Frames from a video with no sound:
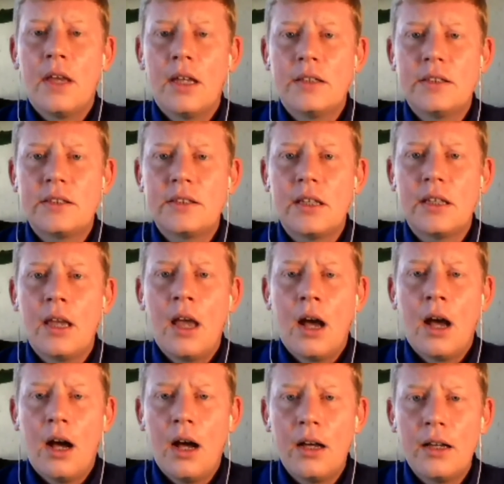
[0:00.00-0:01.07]
that's
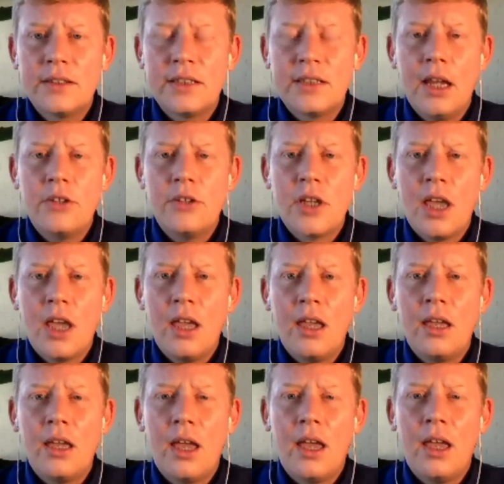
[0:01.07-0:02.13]

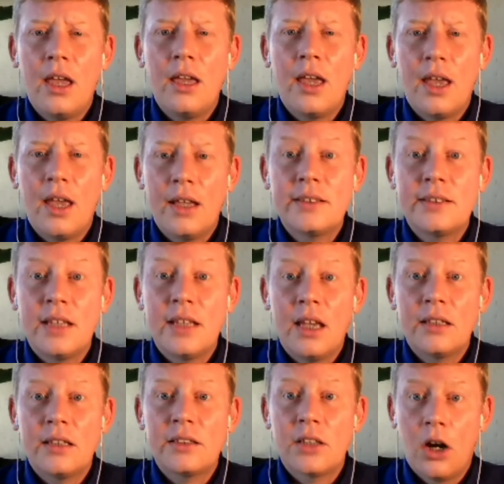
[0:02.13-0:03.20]

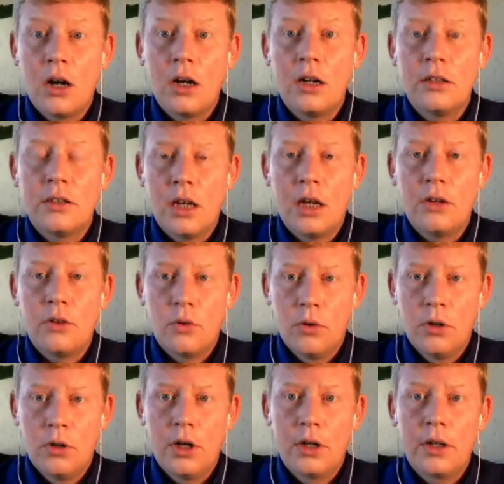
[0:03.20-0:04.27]

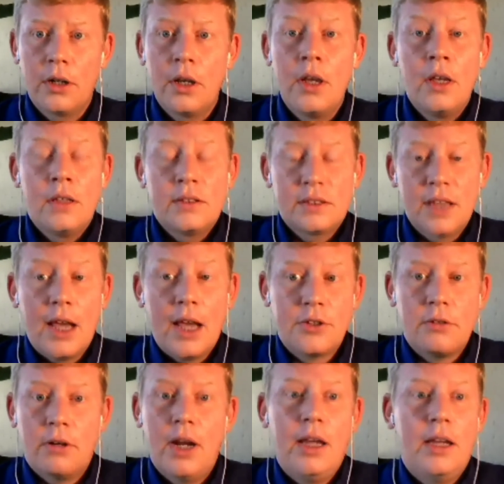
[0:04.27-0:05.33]

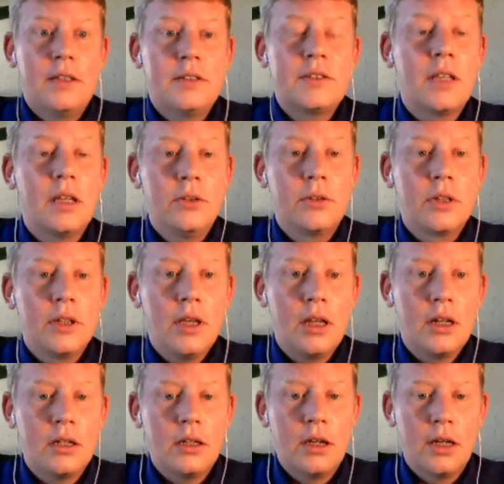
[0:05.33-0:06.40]
HAASSR.org/grants, and you can
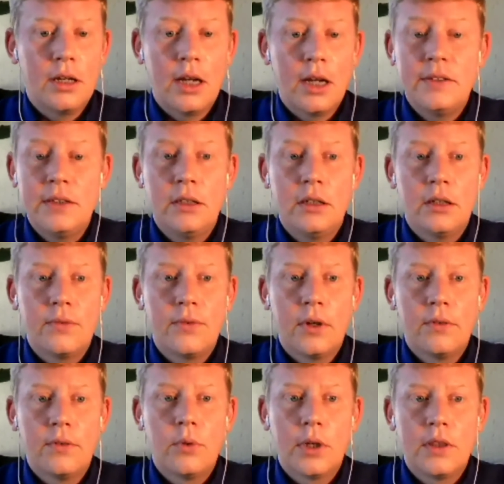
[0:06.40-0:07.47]
get an idea
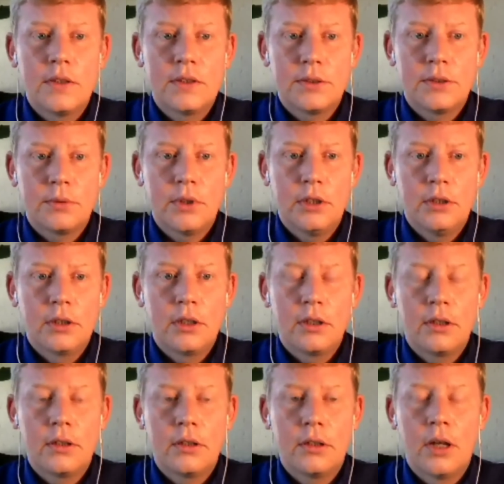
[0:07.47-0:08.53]
of what this is really
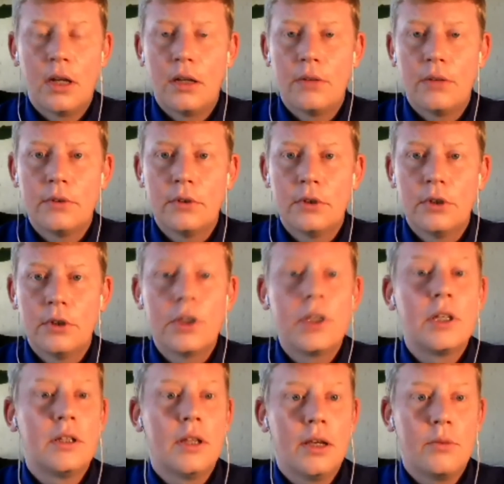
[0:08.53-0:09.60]
looking
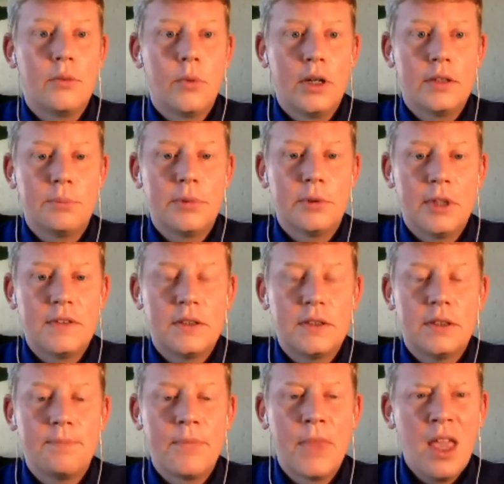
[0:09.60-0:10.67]
like when it's
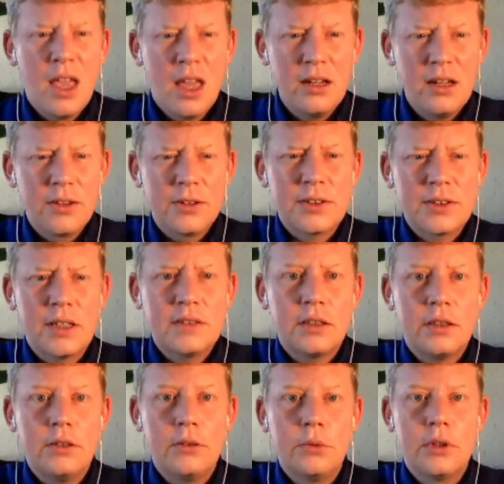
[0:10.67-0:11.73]
implemented. Any other
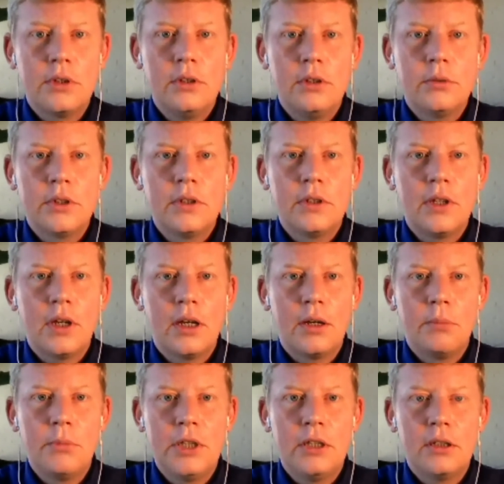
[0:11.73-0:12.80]
sites that you would
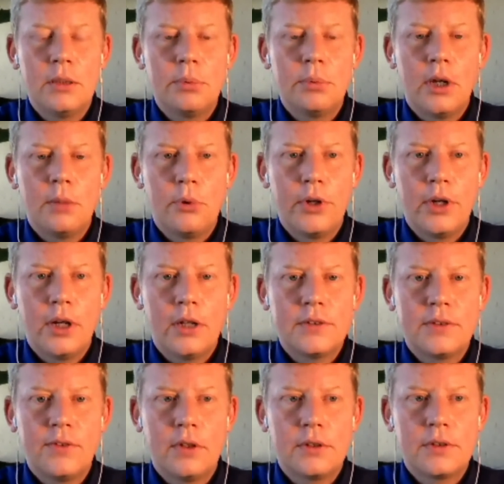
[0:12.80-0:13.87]
immediately point out
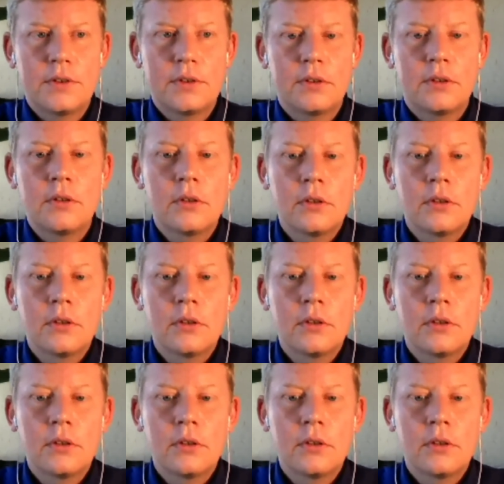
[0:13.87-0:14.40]
to folks?